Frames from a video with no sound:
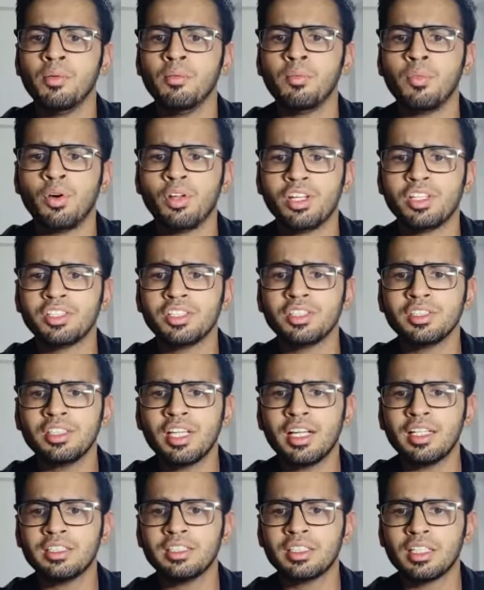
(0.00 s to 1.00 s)
Mauritius
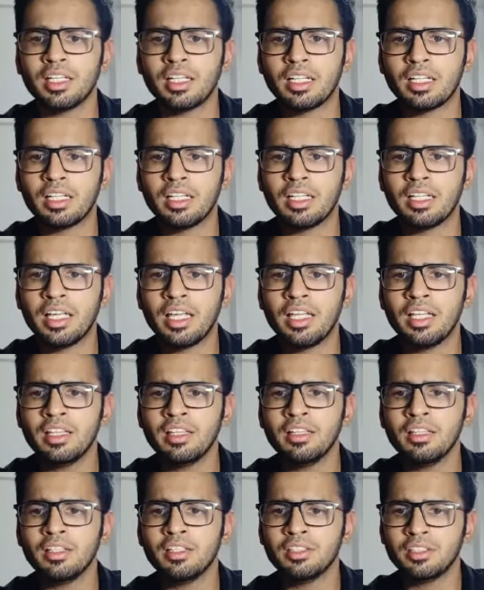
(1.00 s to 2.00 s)
has
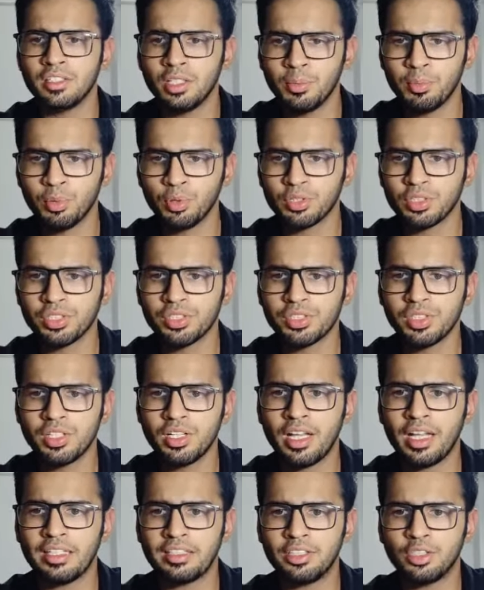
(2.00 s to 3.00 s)
regained the
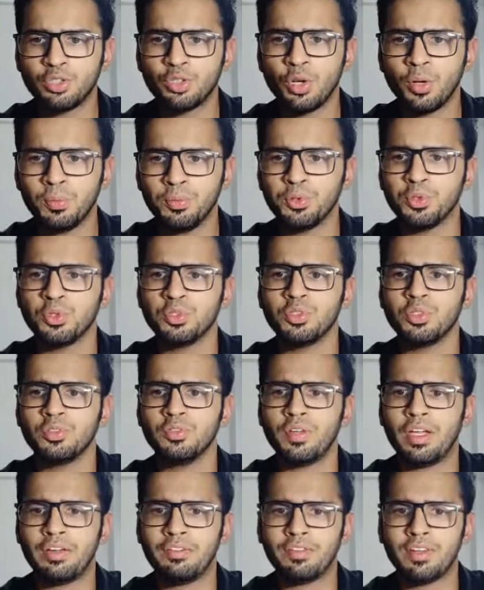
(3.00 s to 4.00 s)
position as the top source
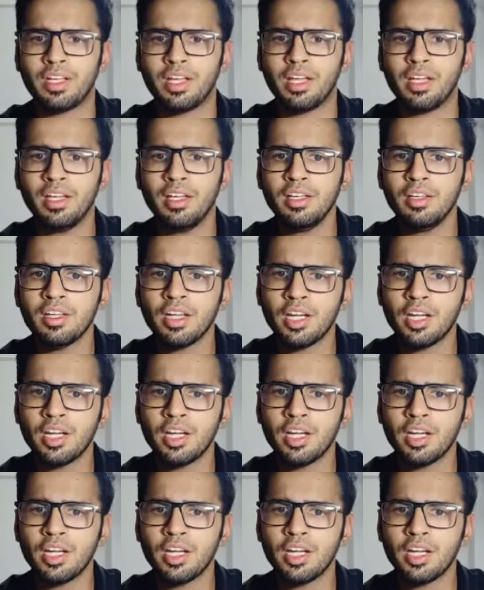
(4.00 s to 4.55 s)
of FDI